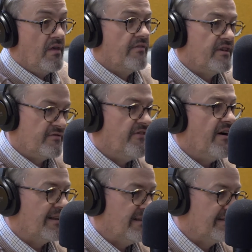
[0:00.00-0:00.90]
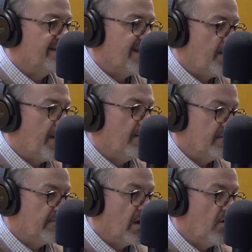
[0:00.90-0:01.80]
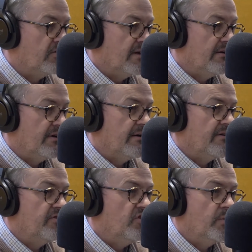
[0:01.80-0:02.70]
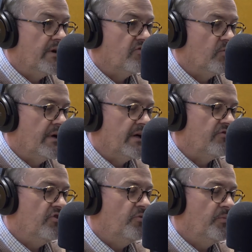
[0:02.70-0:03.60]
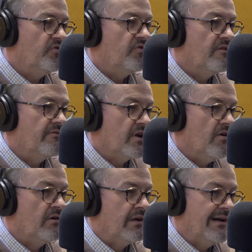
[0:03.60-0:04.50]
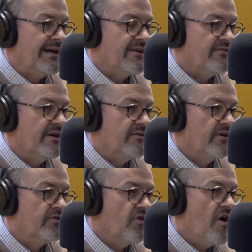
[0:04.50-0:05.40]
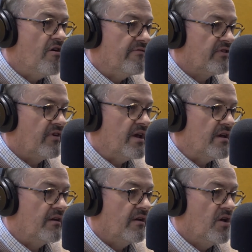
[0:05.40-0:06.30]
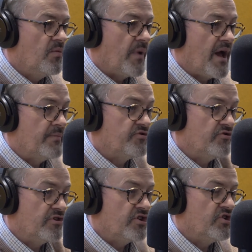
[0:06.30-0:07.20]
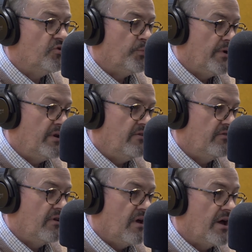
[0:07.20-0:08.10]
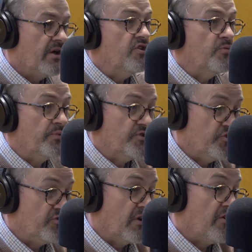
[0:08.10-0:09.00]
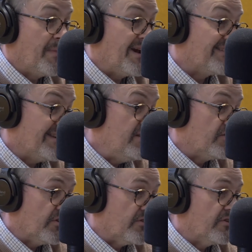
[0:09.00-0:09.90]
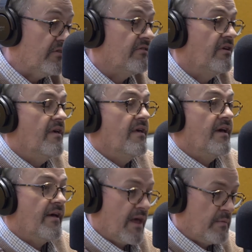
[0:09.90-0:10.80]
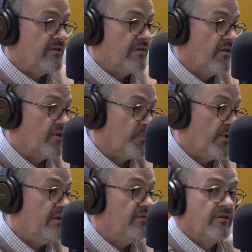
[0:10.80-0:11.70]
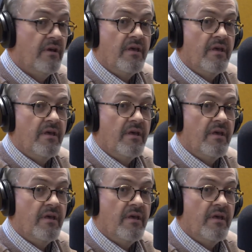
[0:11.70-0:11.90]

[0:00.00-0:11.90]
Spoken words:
this final step out of the lockdown now a few weeks away, do you perceive that online is now going to overtake perhaps traditional print? I know you produce a lot of magazines, for instance, and that means a lot of print